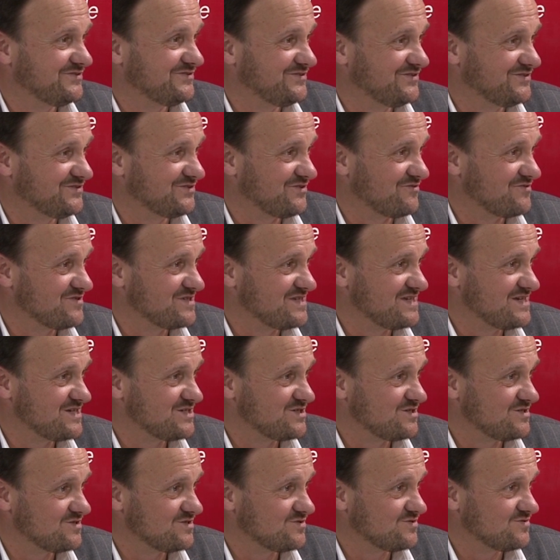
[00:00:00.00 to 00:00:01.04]

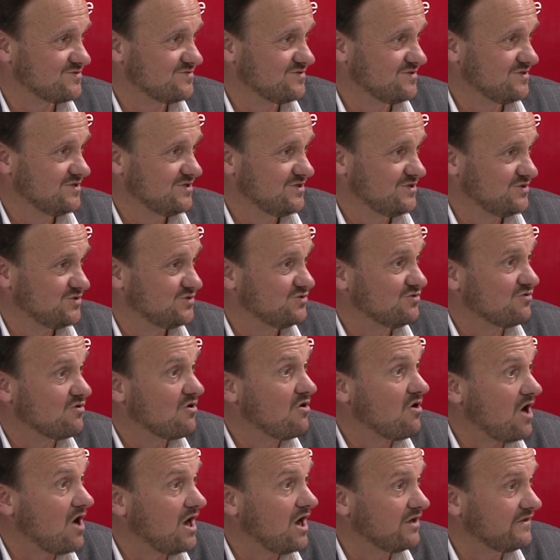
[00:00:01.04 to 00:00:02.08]
authorization to
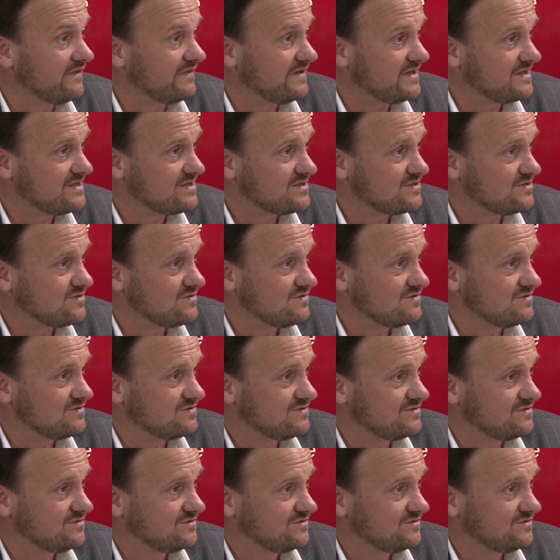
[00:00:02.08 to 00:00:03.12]
go on and
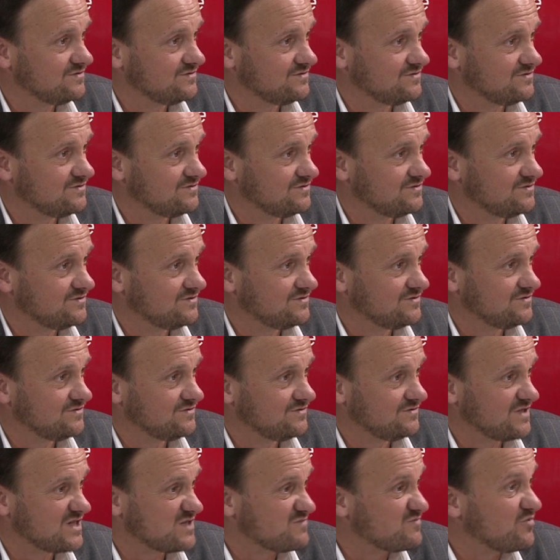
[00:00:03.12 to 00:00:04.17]

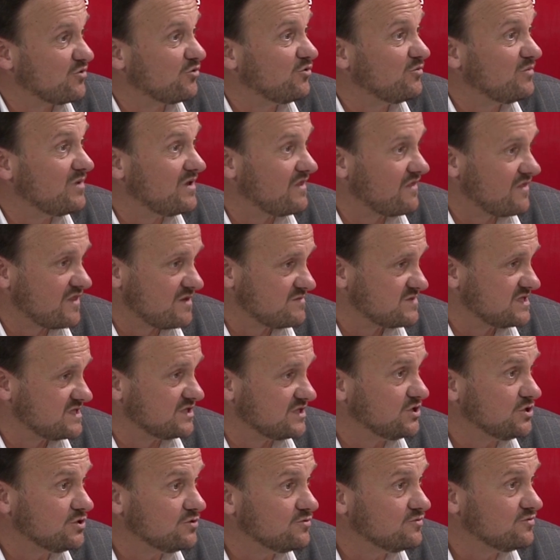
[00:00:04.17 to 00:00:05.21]
to experiment
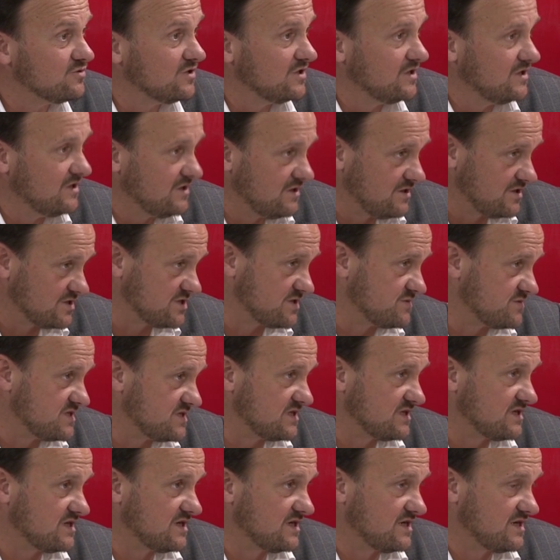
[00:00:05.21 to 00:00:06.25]
something new or
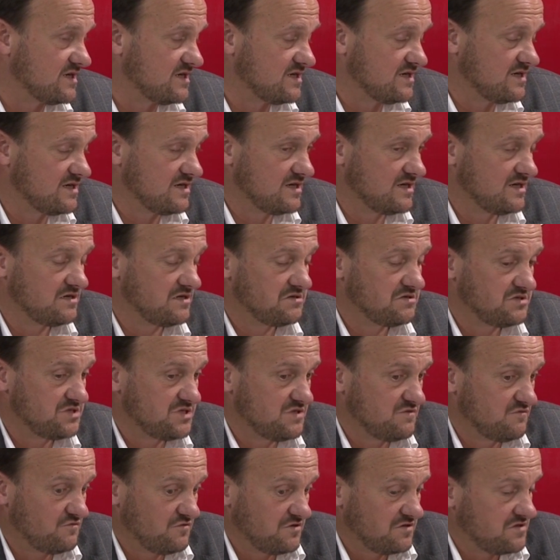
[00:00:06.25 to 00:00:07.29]
something
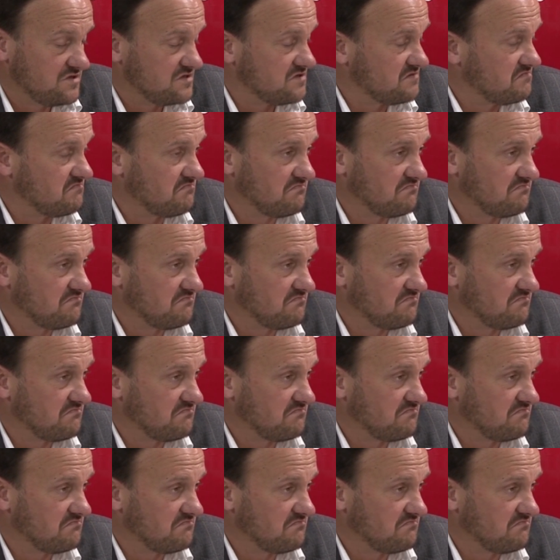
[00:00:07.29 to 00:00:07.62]
different.